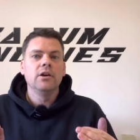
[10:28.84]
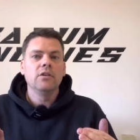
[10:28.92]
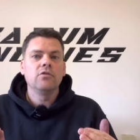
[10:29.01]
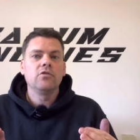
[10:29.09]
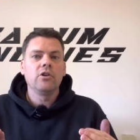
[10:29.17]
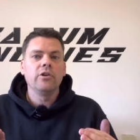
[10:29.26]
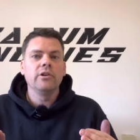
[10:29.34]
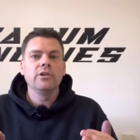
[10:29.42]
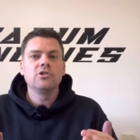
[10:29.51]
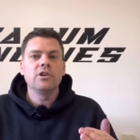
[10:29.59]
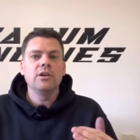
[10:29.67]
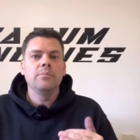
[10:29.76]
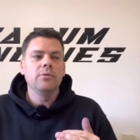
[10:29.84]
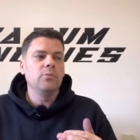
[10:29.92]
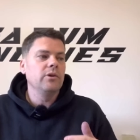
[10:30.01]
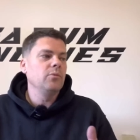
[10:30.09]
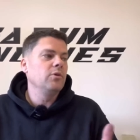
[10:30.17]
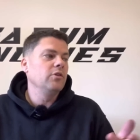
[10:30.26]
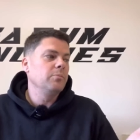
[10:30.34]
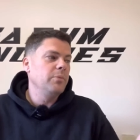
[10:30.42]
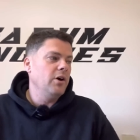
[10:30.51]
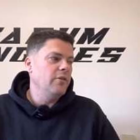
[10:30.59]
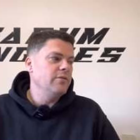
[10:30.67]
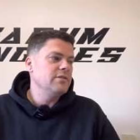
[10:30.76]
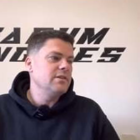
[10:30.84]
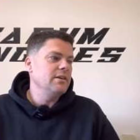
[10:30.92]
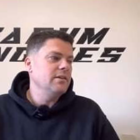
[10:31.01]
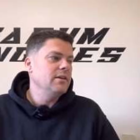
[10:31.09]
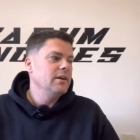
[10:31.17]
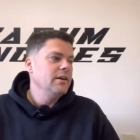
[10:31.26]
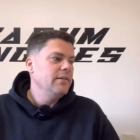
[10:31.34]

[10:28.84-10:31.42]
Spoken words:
slightly cheaper than what it was. But obviously